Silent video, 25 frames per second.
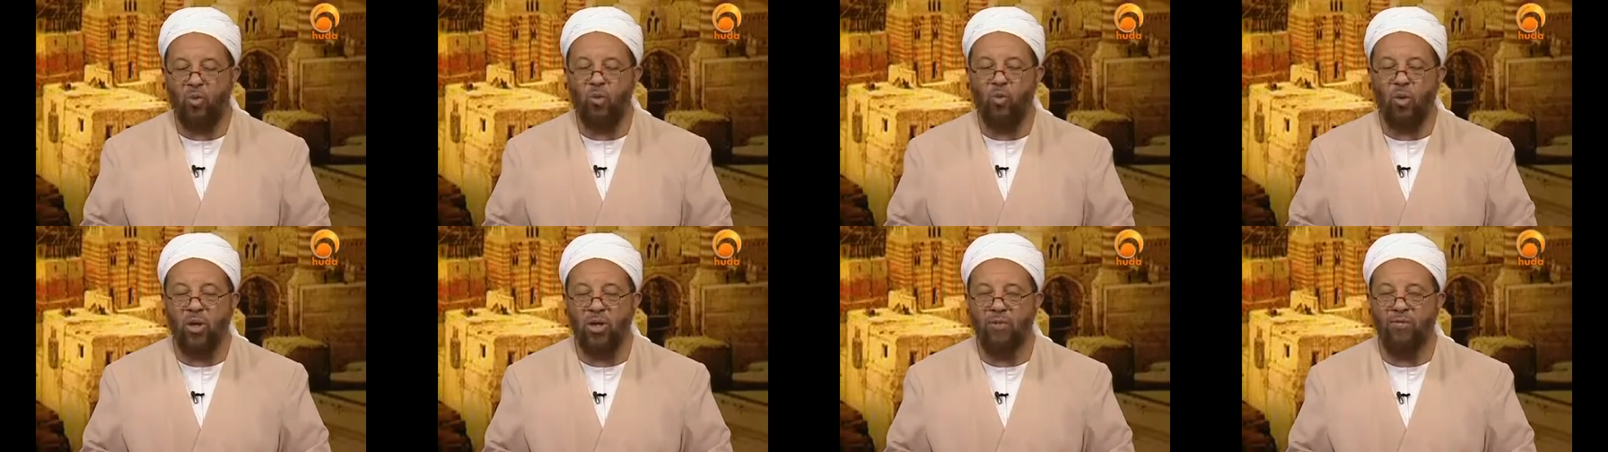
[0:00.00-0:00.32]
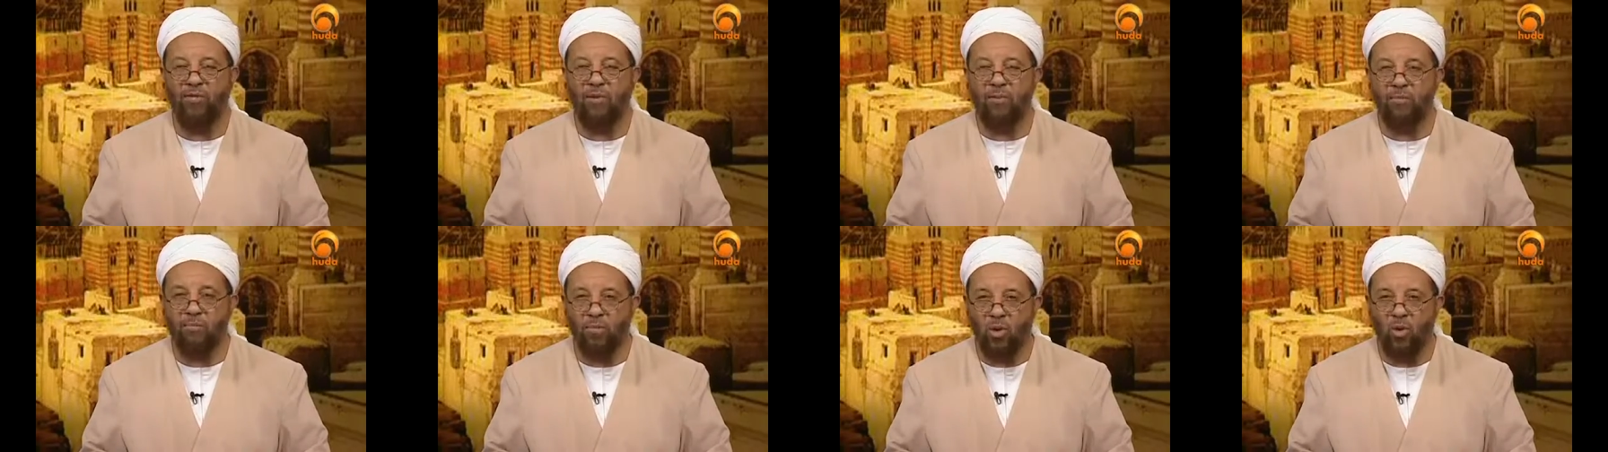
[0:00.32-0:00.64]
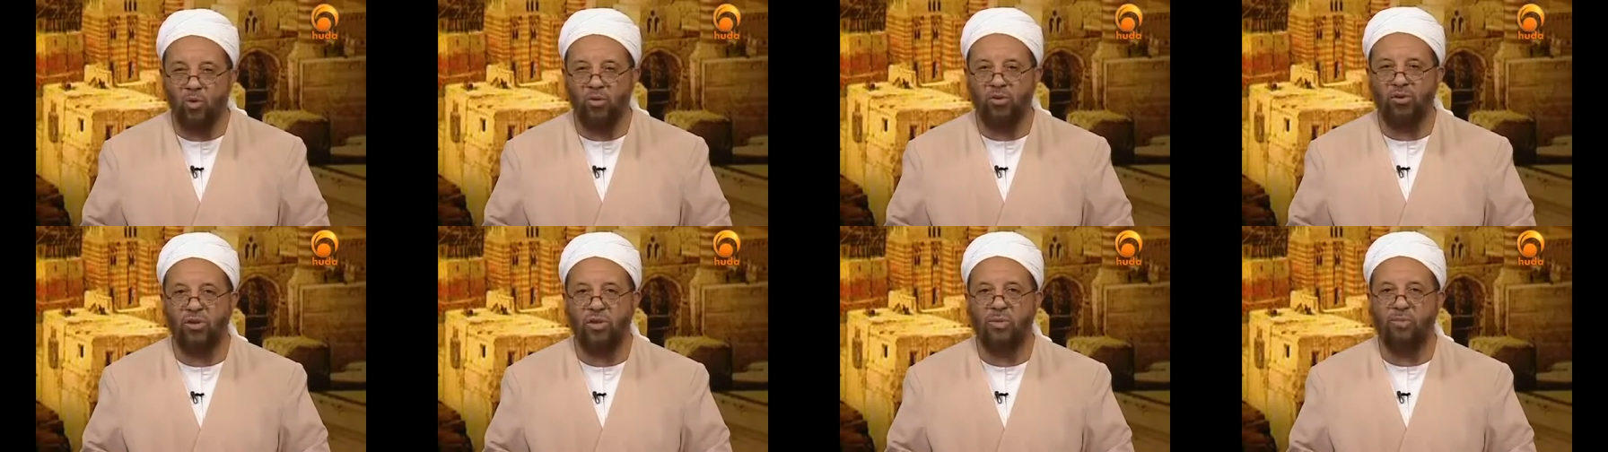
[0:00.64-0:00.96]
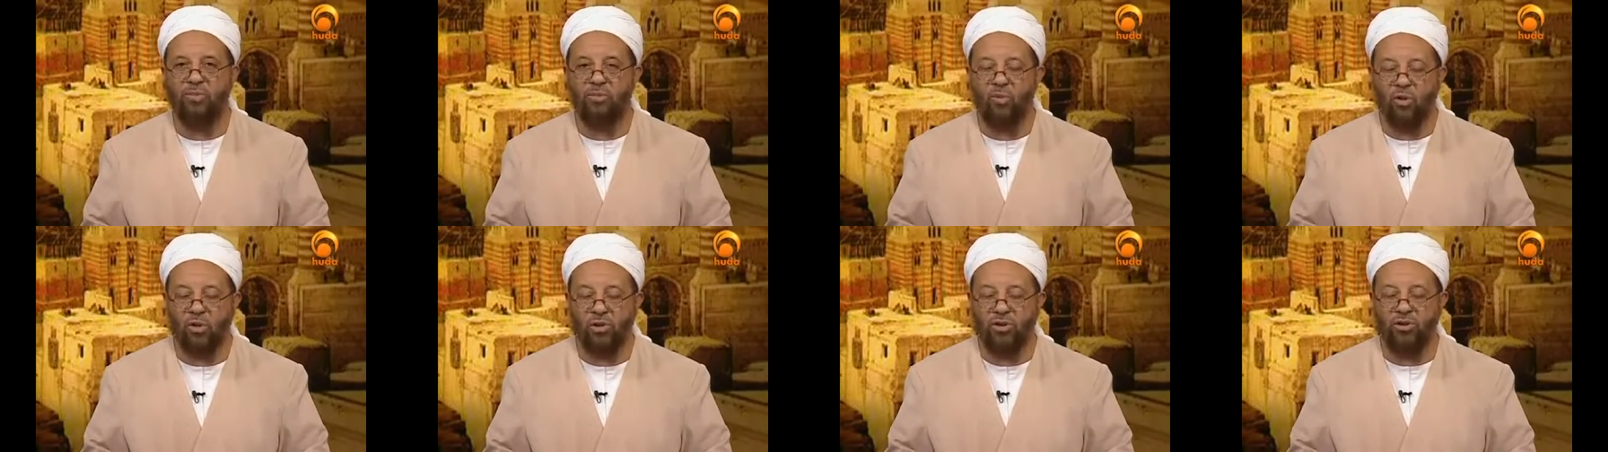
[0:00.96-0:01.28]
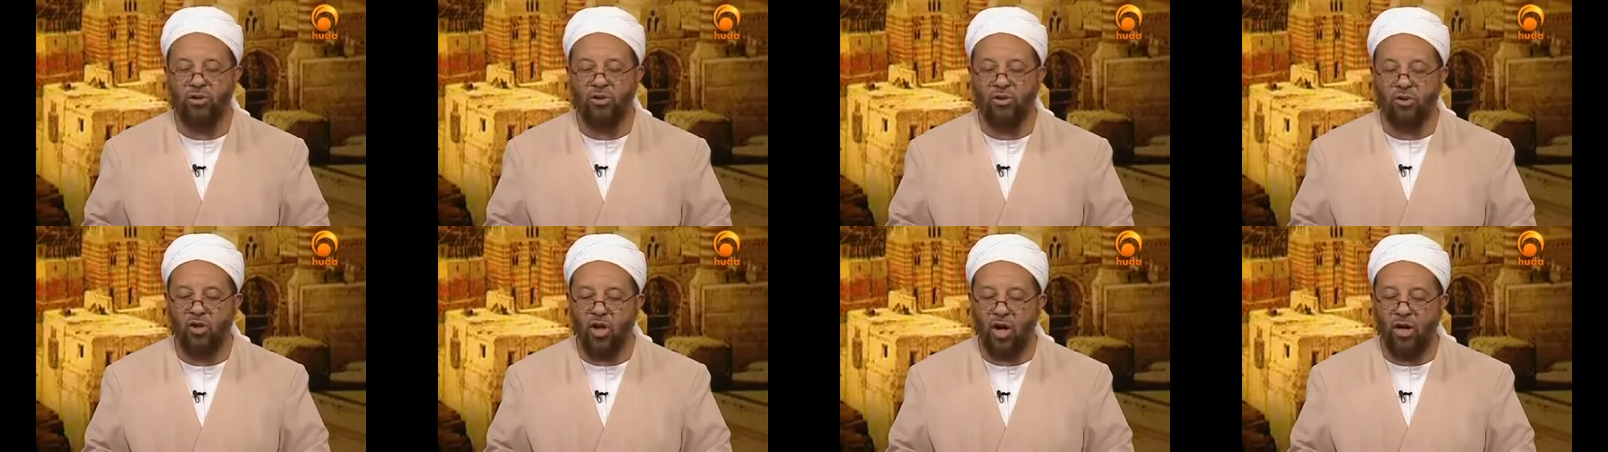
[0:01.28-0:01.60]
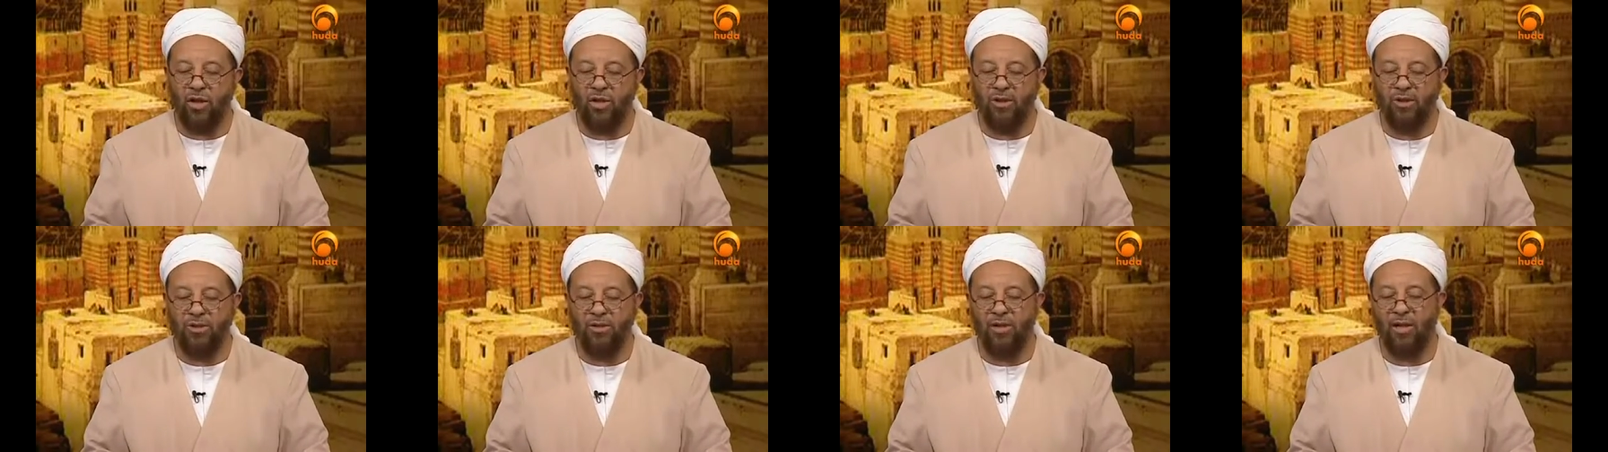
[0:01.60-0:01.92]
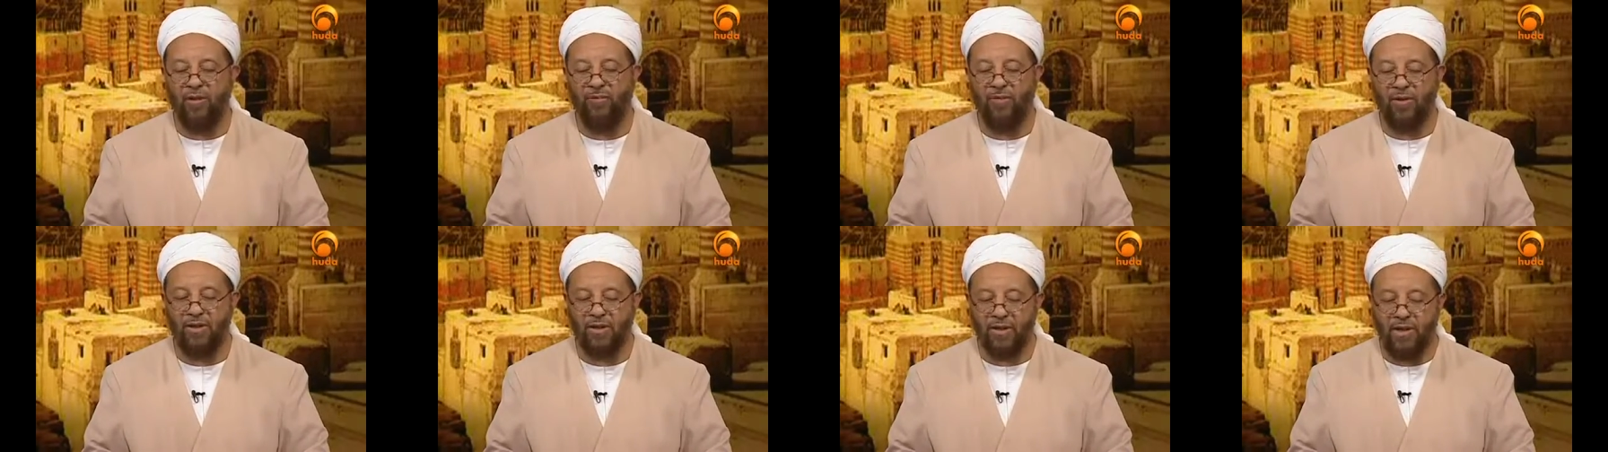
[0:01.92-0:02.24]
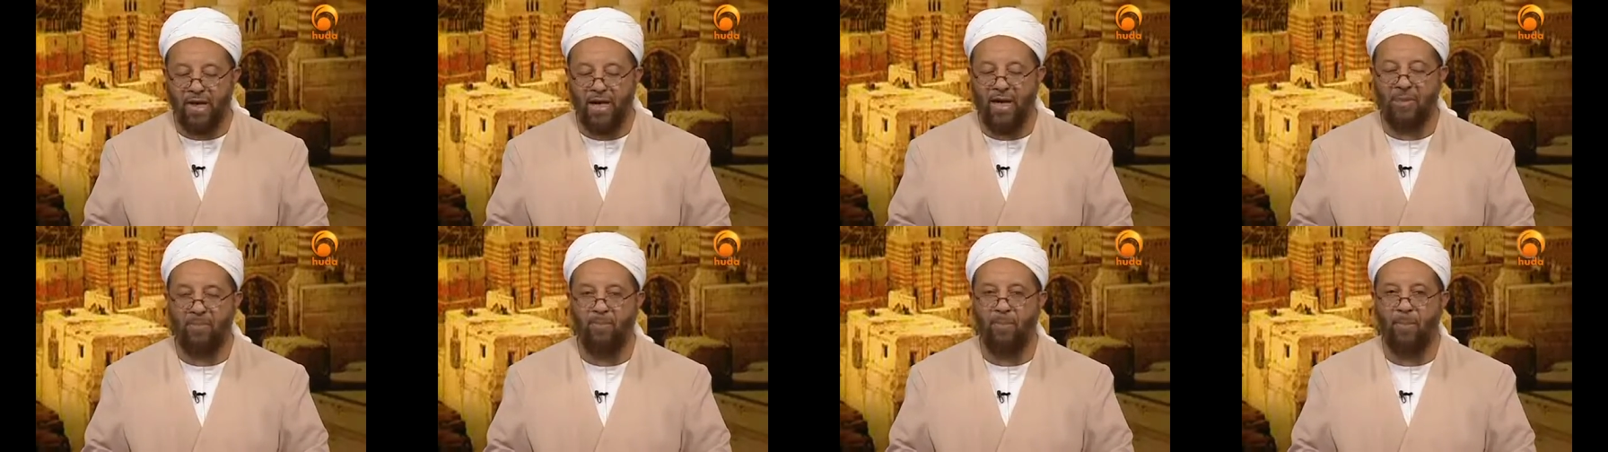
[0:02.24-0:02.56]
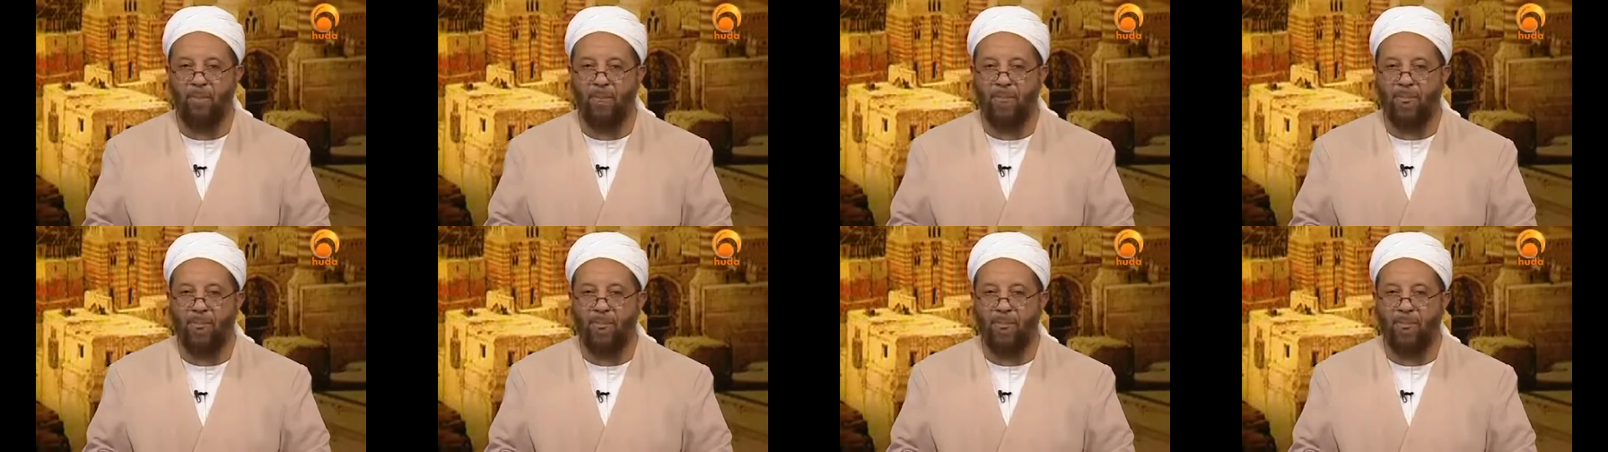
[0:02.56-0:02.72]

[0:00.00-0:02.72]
one of the most important scholars of his time.